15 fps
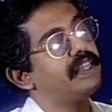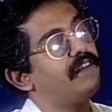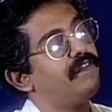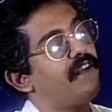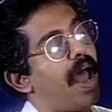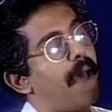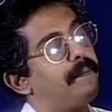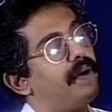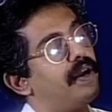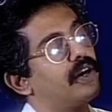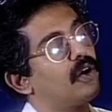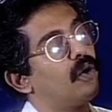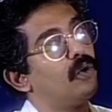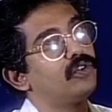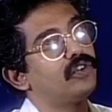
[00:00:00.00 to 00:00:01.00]
the flapper
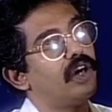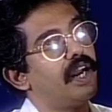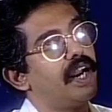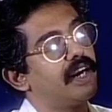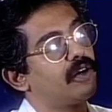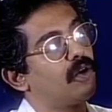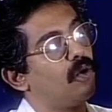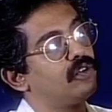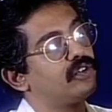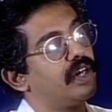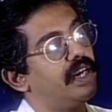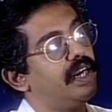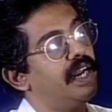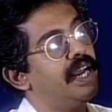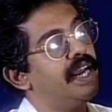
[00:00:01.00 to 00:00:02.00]
closer and
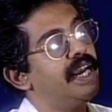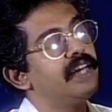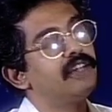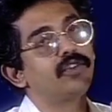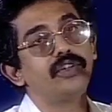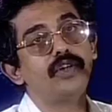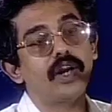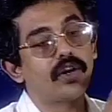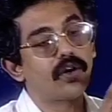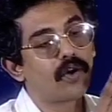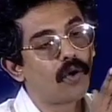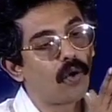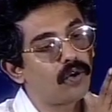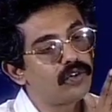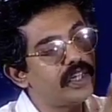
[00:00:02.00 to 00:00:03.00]
closer. So, you are
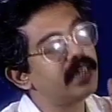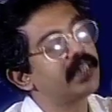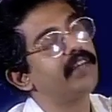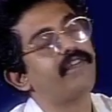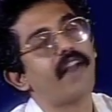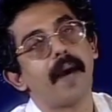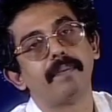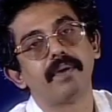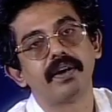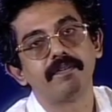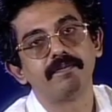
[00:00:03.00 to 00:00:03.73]
closing the flapper,